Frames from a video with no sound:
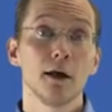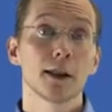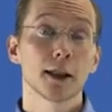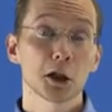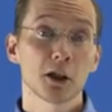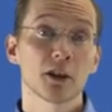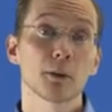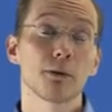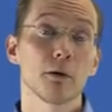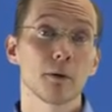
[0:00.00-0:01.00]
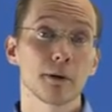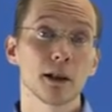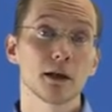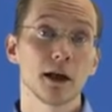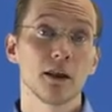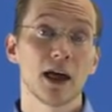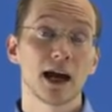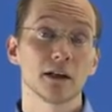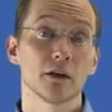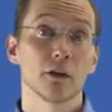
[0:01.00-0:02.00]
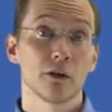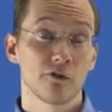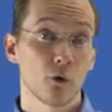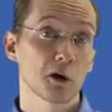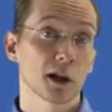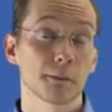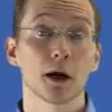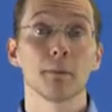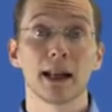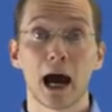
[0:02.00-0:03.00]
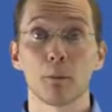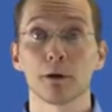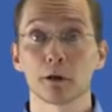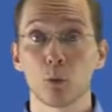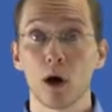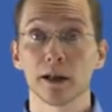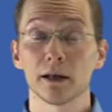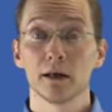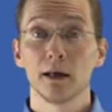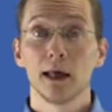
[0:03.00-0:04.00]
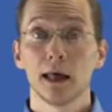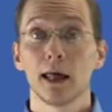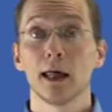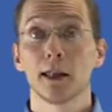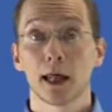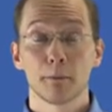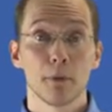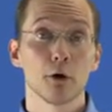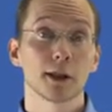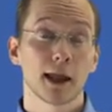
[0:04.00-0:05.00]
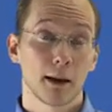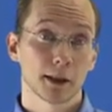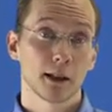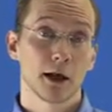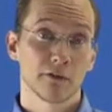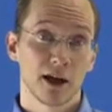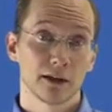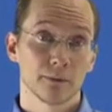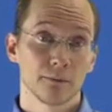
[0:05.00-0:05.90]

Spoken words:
such that the probability that the forge experiment outputs 1 is at most epsilon of n.